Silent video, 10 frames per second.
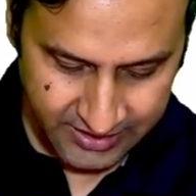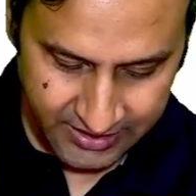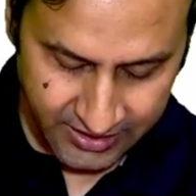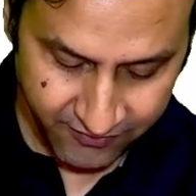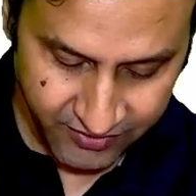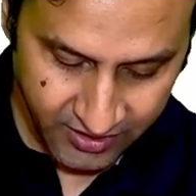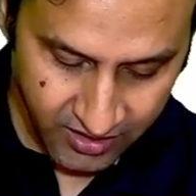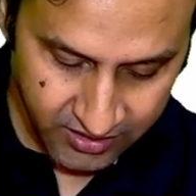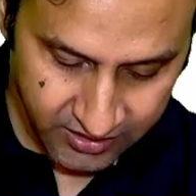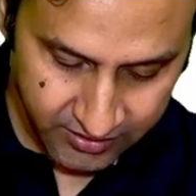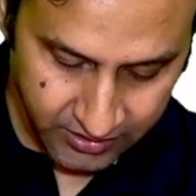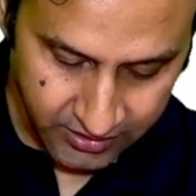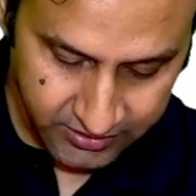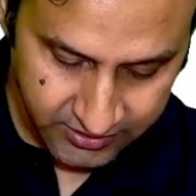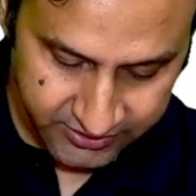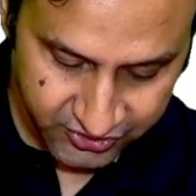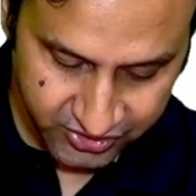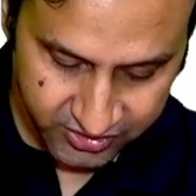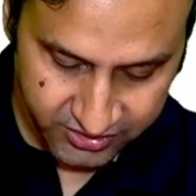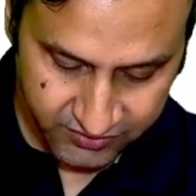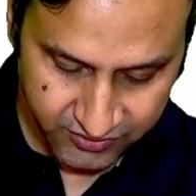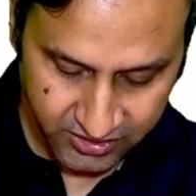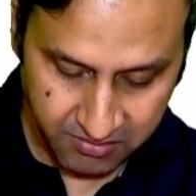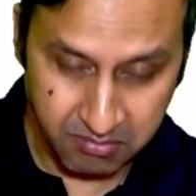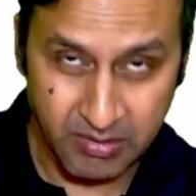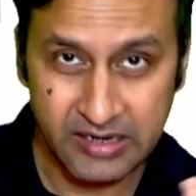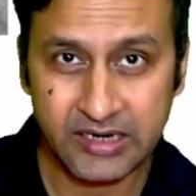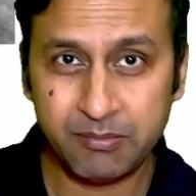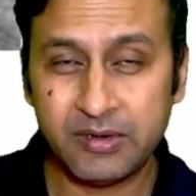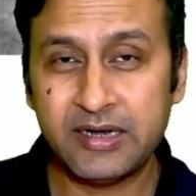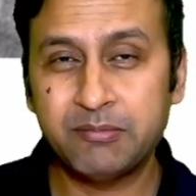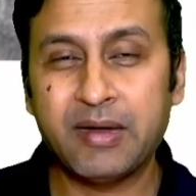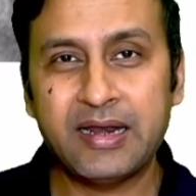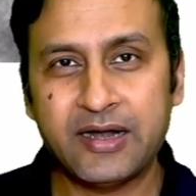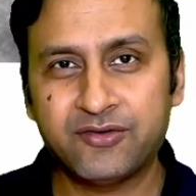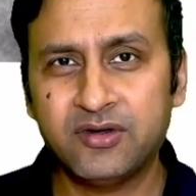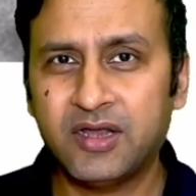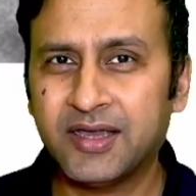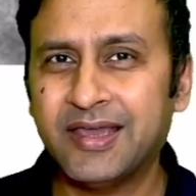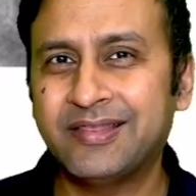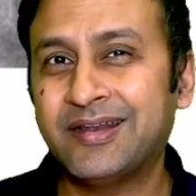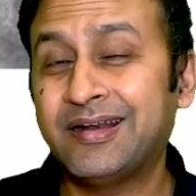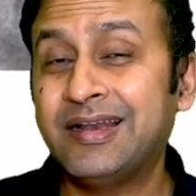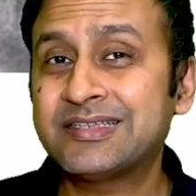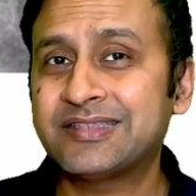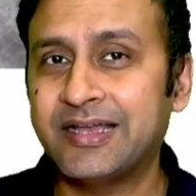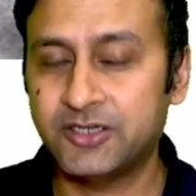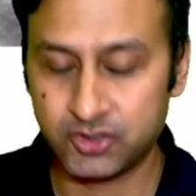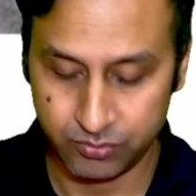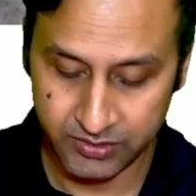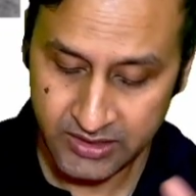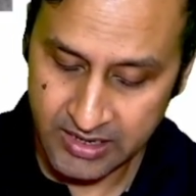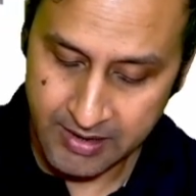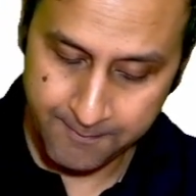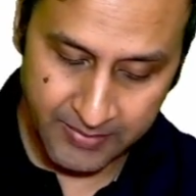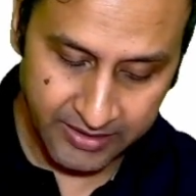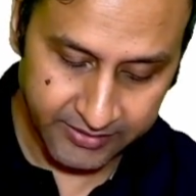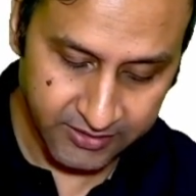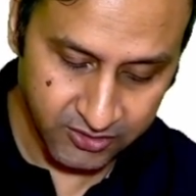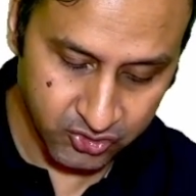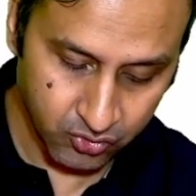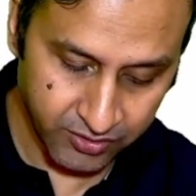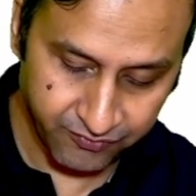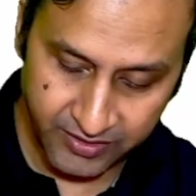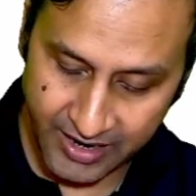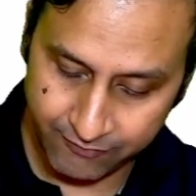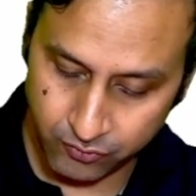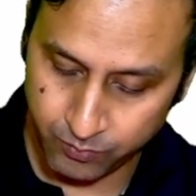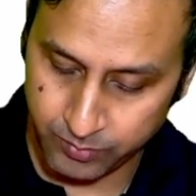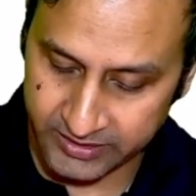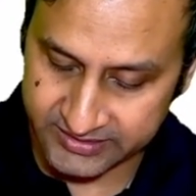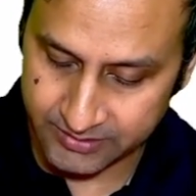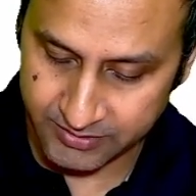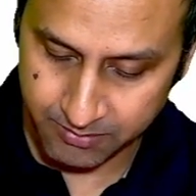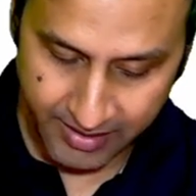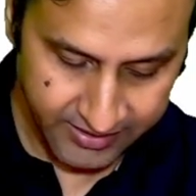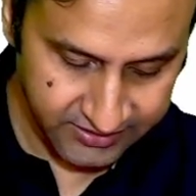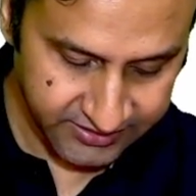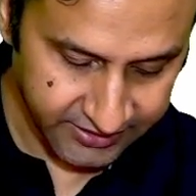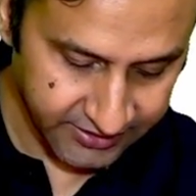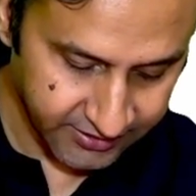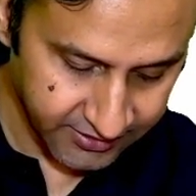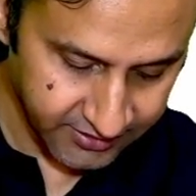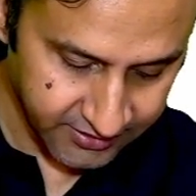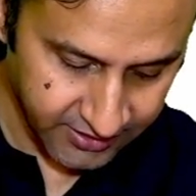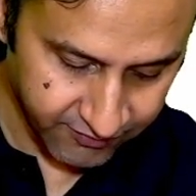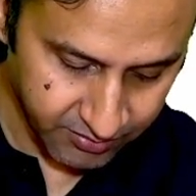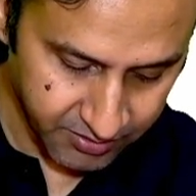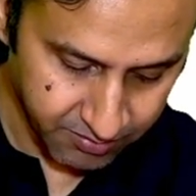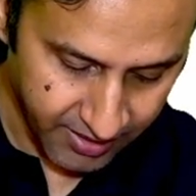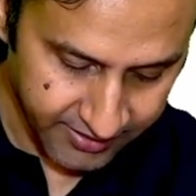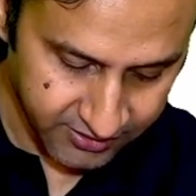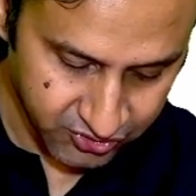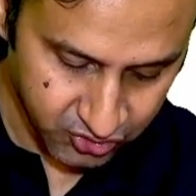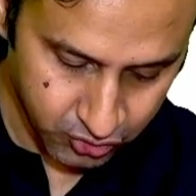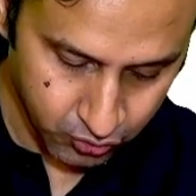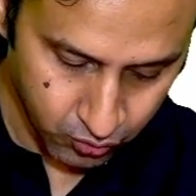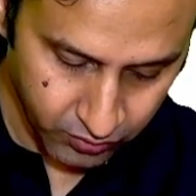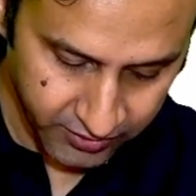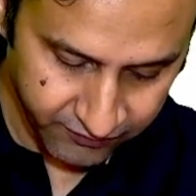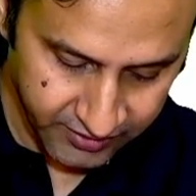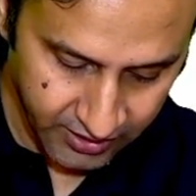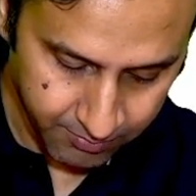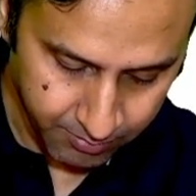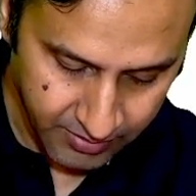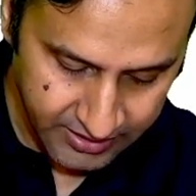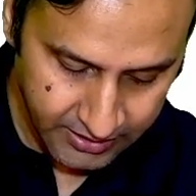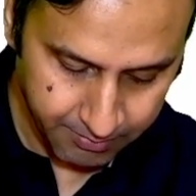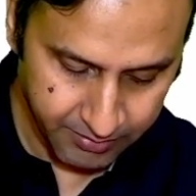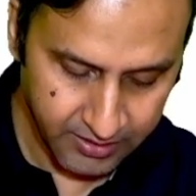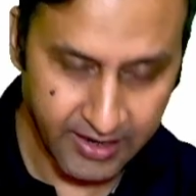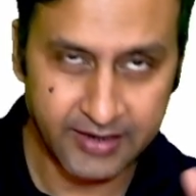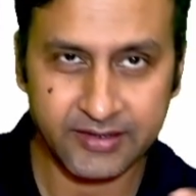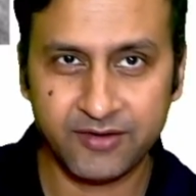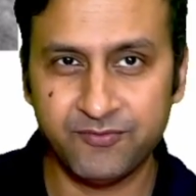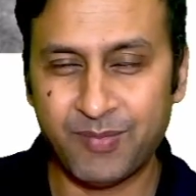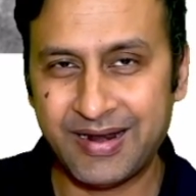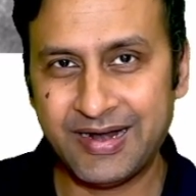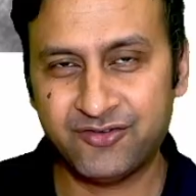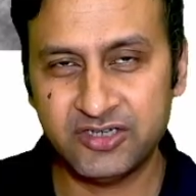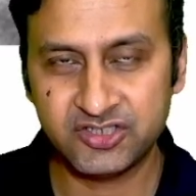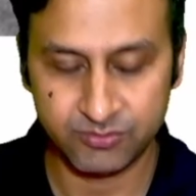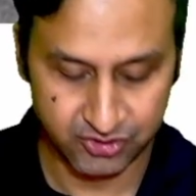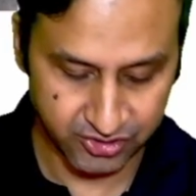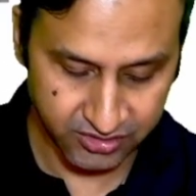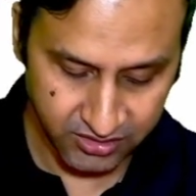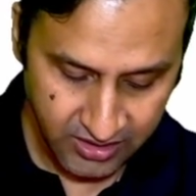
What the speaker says: If there are clusters which are multiple and bilateral, again, they're less likely to be malignant. So if we have to place them in a Barrett's category, they will be Barrett's 2 if they are multiple and they're bilaterally symmetrical.